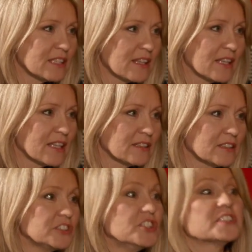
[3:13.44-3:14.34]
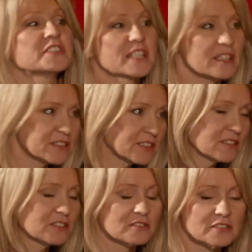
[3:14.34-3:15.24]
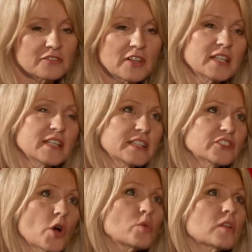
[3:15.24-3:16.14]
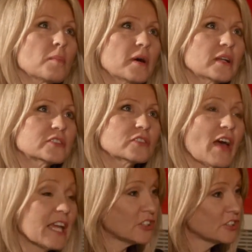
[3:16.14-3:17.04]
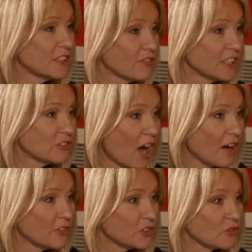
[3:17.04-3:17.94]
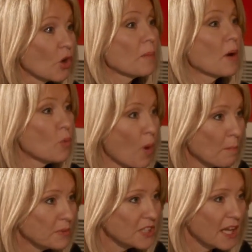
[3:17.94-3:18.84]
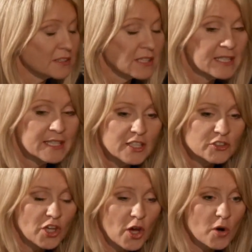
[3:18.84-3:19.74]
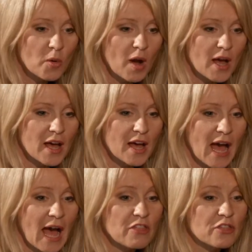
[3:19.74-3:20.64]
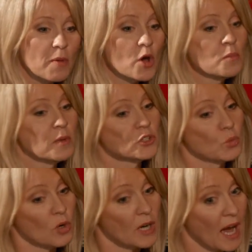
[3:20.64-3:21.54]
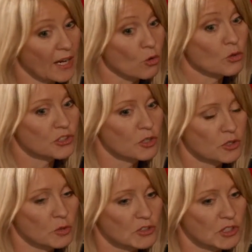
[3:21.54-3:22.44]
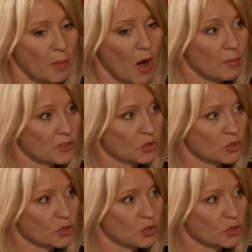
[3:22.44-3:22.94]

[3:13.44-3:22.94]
in the logistics sort of in total, but sort of HGV drivers, you've got about 1%. So at the moment, what I also do as a department,